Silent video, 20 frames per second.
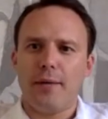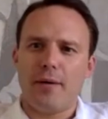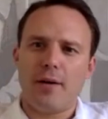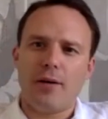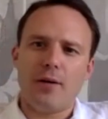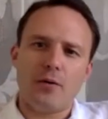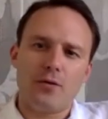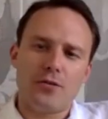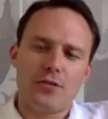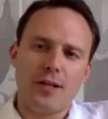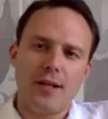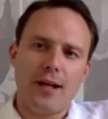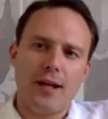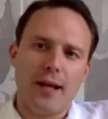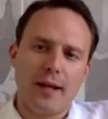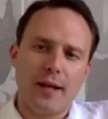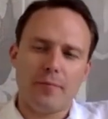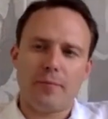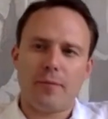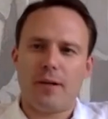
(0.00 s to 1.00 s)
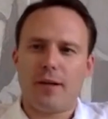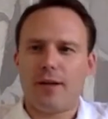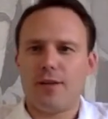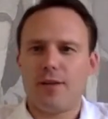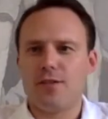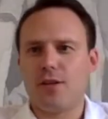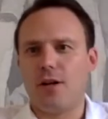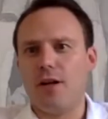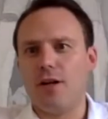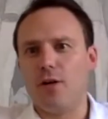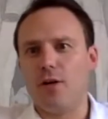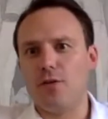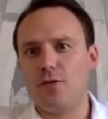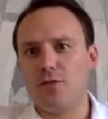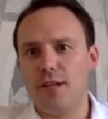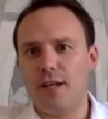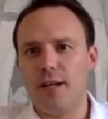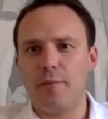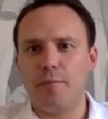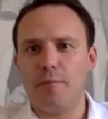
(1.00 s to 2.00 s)
And you're dealing, like I said earlier, you're
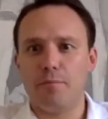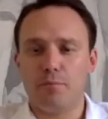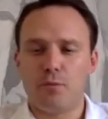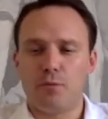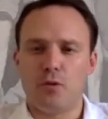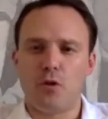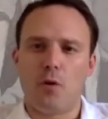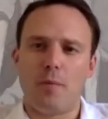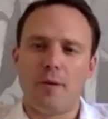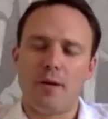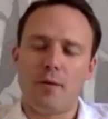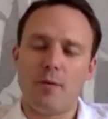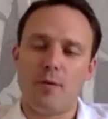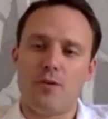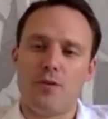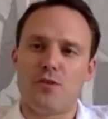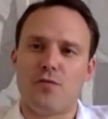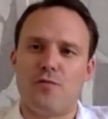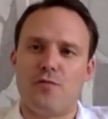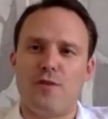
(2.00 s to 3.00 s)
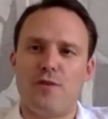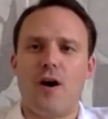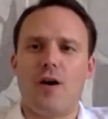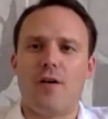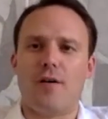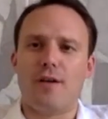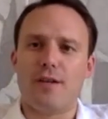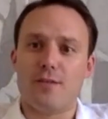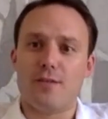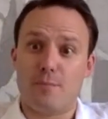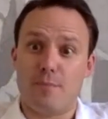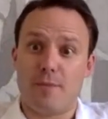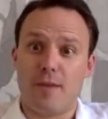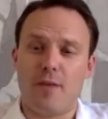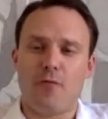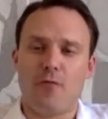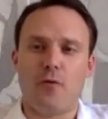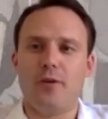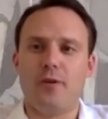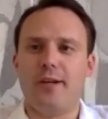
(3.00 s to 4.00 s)
dealing predominantly with safaris,
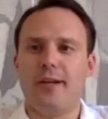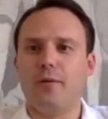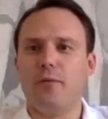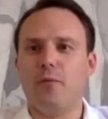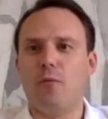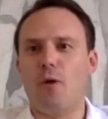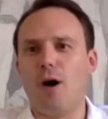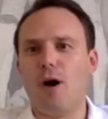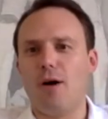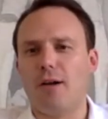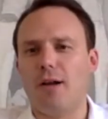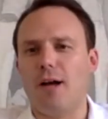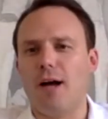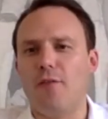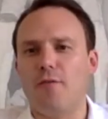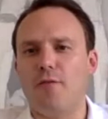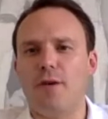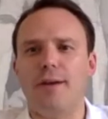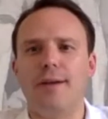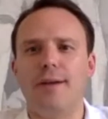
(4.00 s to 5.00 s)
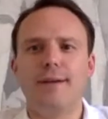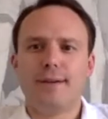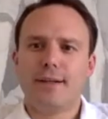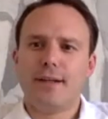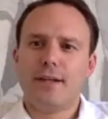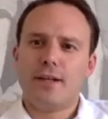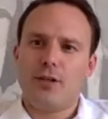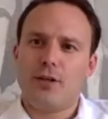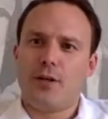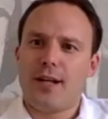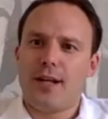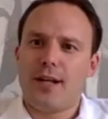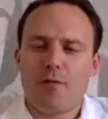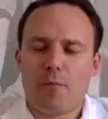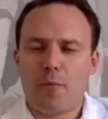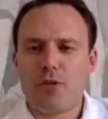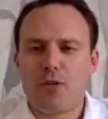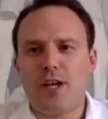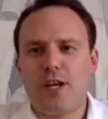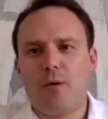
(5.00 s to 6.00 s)
therefore you're dealing with wildlife, and you can never
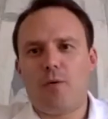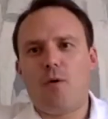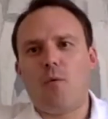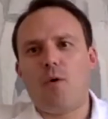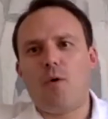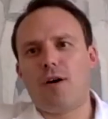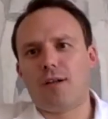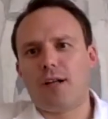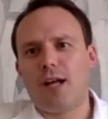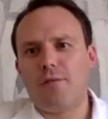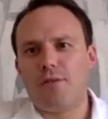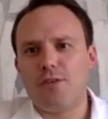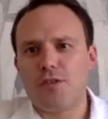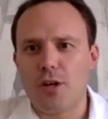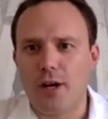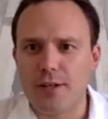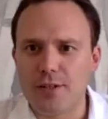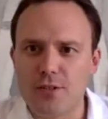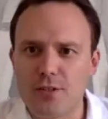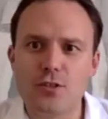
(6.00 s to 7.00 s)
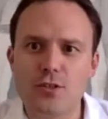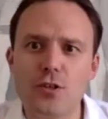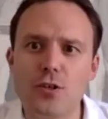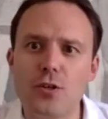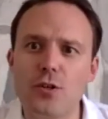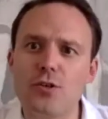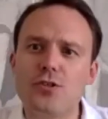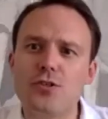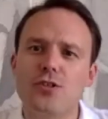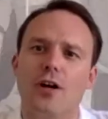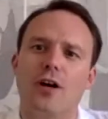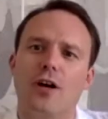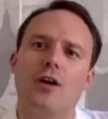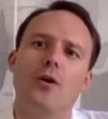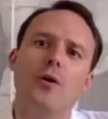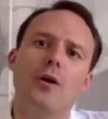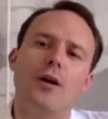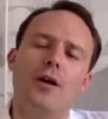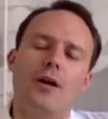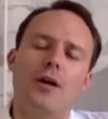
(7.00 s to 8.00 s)
predict what wildlife is going to do.
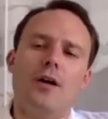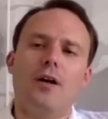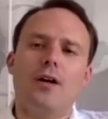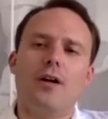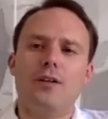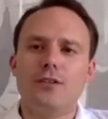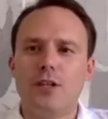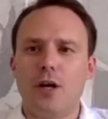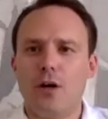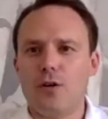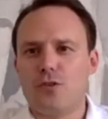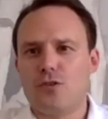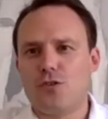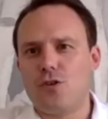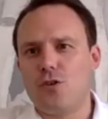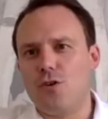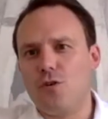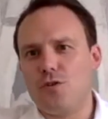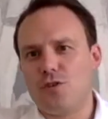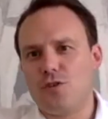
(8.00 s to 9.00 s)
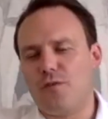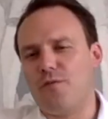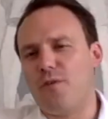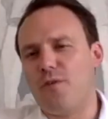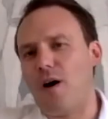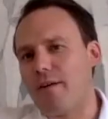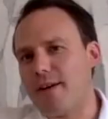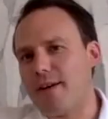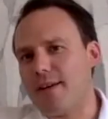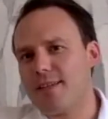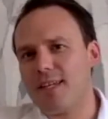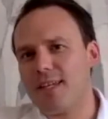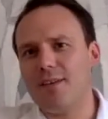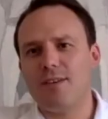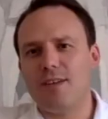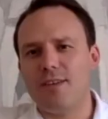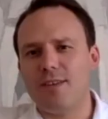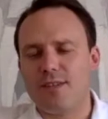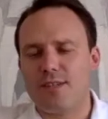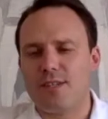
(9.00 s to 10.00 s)
So no two safaris,
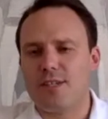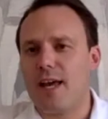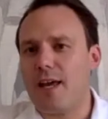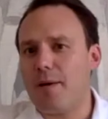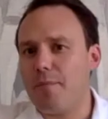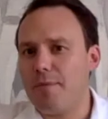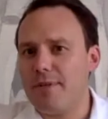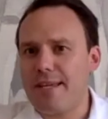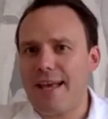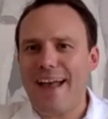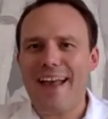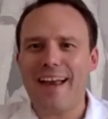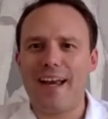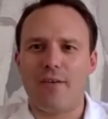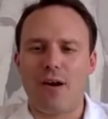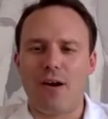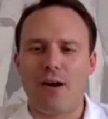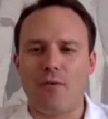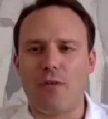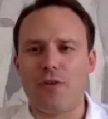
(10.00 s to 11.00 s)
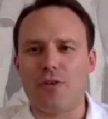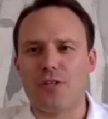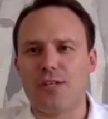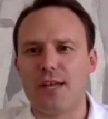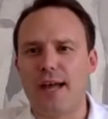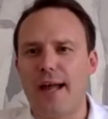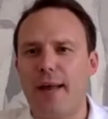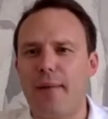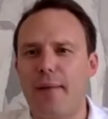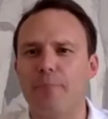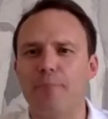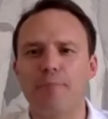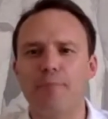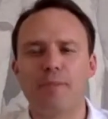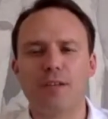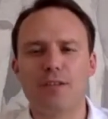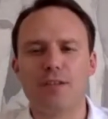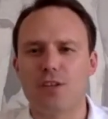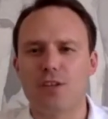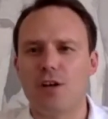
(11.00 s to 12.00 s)
even in the same day, are ever the same.
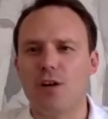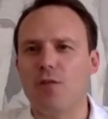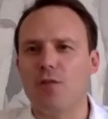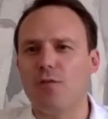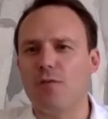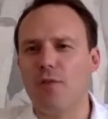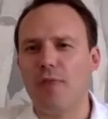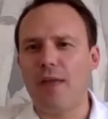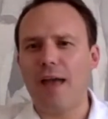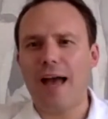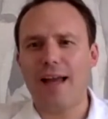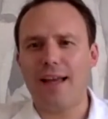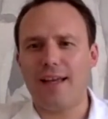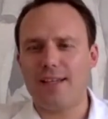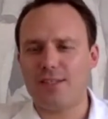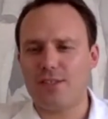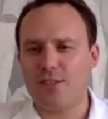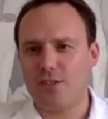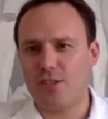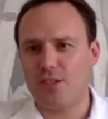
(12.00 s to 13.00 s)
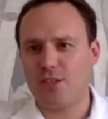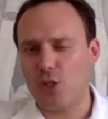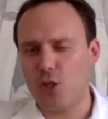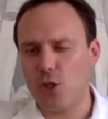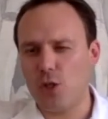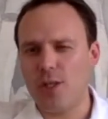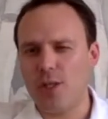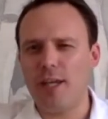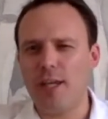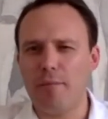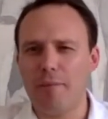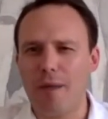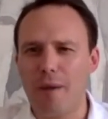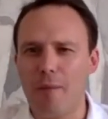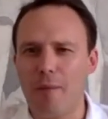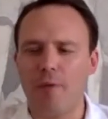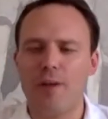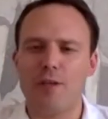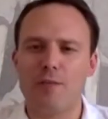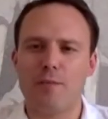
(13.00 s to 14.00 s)
So for that, it's just these unique
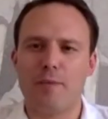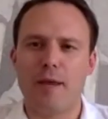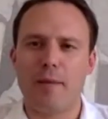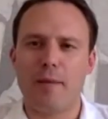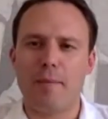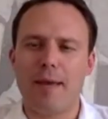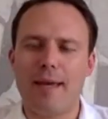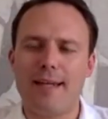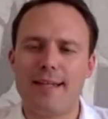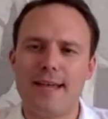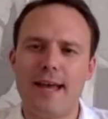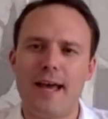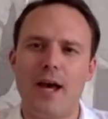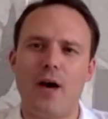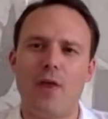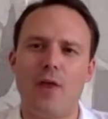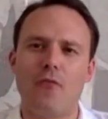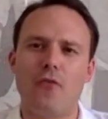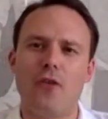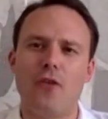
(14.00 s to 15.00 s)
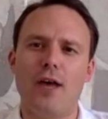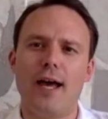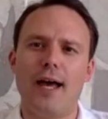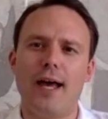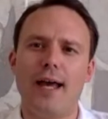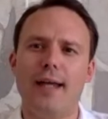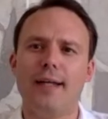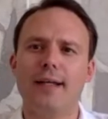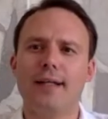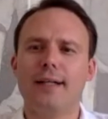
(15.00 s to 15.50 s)
memories being made day after day.